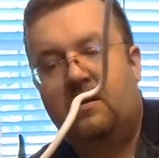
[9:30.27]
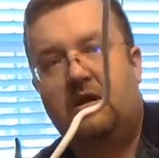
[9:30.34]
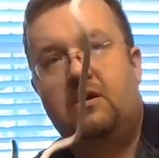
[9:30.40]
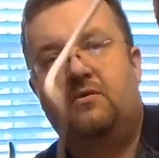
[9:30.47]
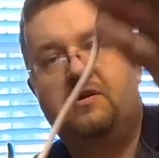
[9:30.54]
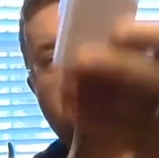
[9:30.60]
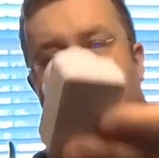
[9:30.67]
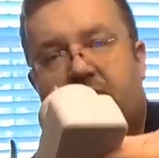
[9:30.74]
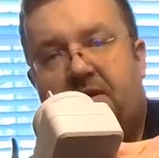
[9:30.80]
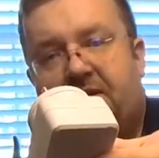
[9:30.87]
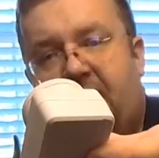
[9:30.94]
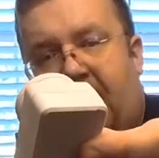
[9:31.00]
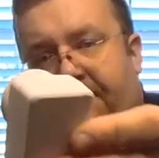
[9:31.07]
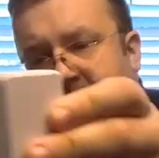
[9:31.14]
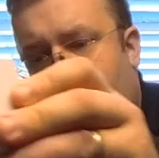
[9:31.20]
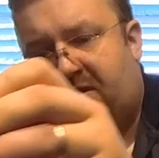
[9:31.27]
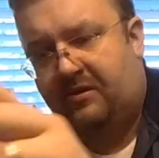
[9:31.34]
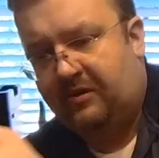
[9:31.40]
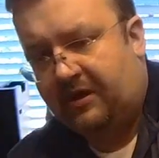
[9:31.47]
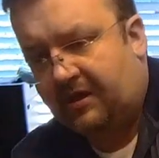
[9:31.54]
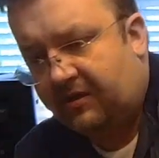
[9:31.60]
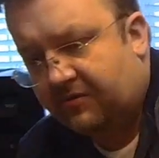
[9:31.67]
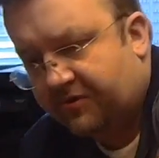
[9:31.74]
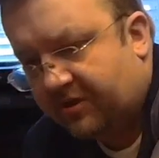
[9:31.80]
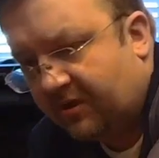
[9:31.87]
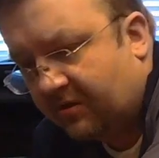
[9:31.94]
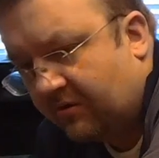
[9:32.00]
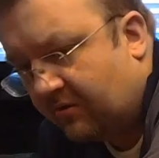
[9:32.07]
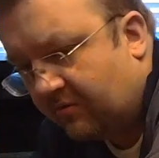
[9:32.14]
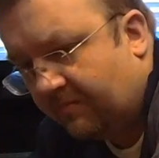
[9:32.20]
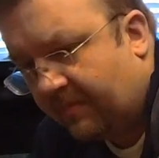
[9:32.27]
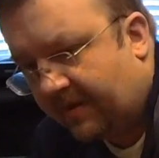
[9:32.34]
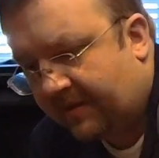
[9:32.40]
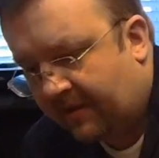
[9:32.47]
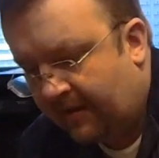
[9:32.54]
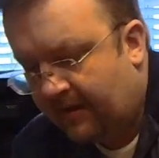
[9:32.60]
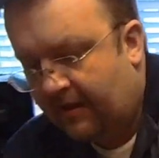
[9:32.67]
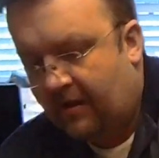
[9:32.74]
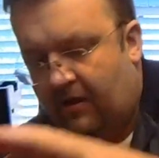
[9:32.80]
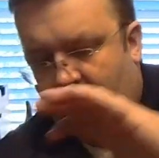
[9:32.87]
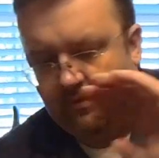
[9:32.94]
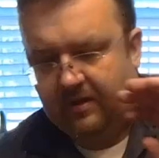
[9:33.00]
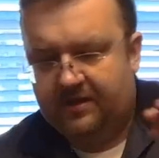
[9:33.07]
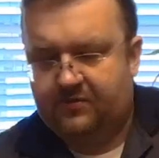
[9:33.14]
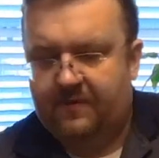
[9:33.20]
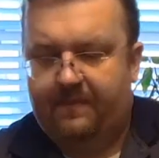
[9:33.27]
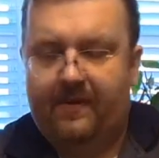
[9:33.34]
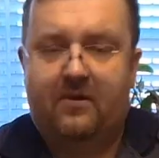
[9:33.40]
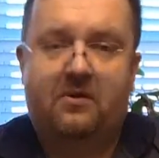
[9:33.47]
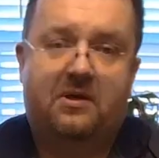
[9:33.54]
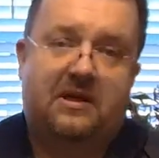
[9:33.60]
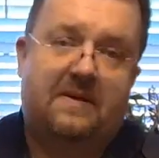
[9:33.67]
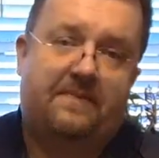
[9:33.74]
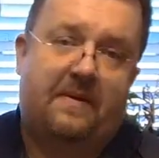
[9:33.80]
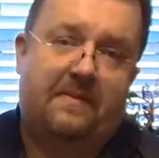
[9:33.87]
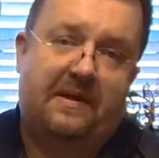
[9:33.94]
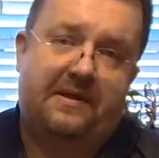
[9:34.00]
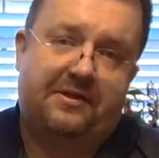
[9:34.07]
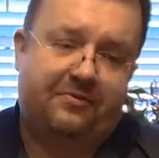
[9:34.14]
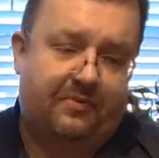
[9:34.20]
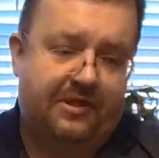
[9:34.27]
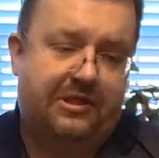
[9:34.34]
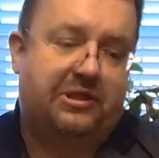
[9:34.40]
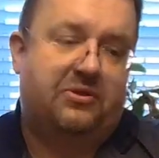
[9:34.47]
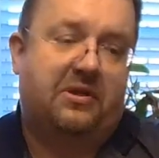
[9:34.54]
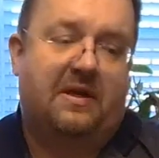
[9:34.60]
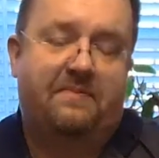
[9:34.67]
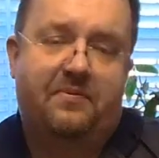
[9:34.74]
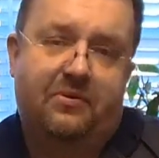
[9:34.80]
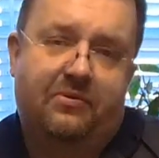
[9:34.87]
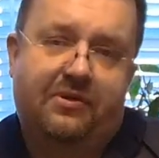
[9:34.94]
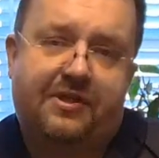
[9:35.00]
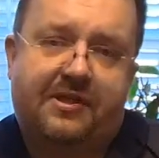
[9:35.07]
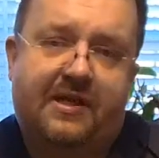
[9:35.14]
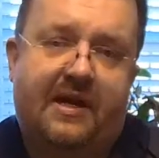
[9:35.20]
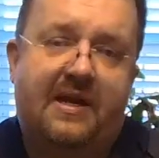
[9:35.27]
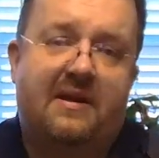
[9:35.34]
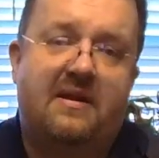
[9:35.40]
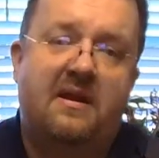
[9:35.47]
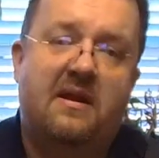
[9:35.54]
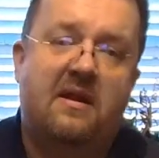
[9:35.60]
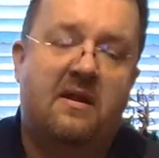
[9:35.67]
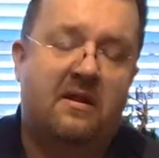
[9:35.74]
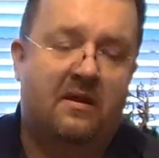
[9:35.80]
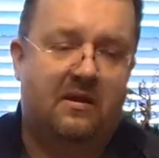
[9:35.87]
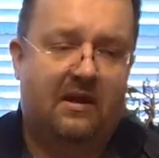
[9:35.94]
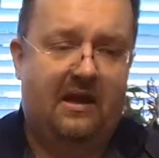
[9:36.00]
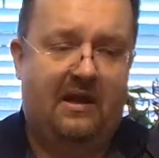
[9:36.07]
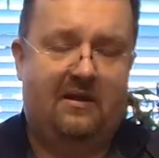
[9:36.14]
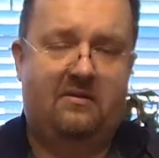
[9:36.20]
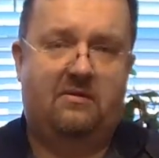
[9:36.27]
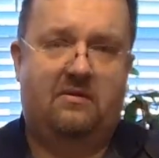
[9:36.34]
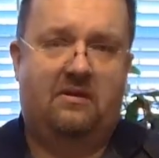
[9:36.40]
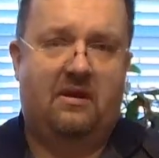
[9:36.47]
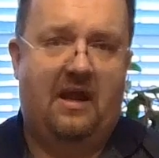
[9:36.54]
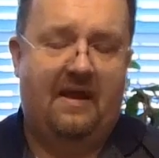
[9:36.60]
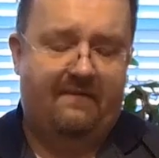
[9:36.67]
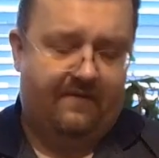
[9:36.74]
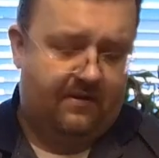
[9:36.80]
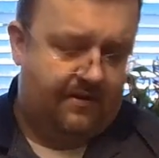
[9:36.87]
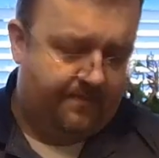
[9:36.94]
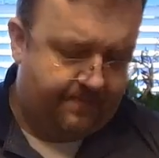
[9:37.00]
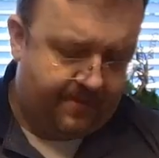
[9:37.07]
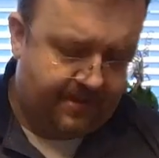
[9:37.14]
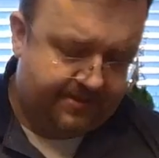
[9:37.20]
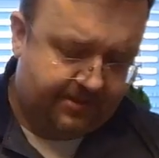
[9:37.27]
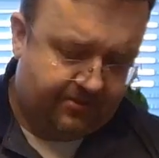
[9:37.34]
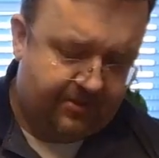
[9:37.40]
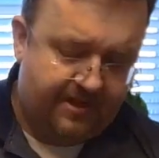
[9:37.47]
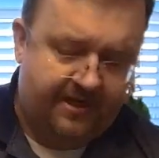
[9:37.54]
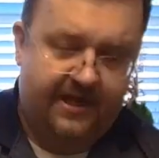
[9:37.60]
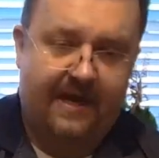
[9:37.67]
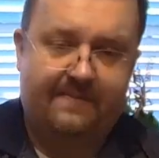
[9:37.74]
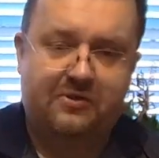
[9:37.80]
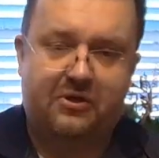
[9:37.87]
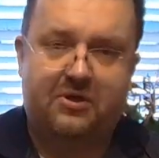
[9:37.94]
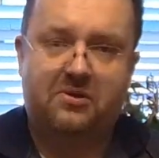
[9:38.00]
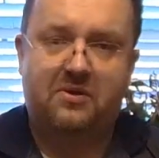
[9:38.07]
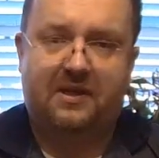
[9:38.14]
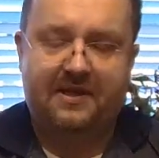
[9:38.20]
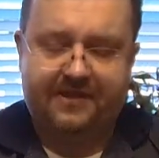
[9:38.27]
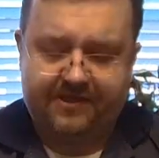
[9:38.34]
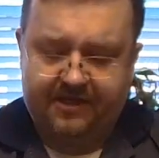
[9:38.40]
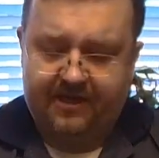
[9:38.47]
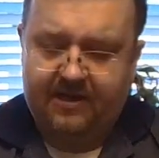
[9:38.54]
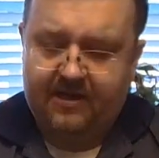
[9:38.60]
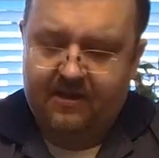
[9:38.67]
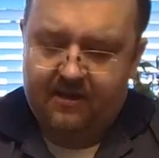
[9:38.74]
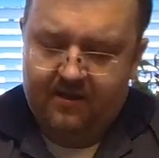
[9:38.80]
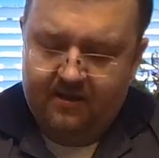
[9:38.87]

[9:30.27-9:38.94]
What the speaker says: its own adapter. You can use your own, but once we power it up, I'm going to switch to computer side and have a screen capture. You can see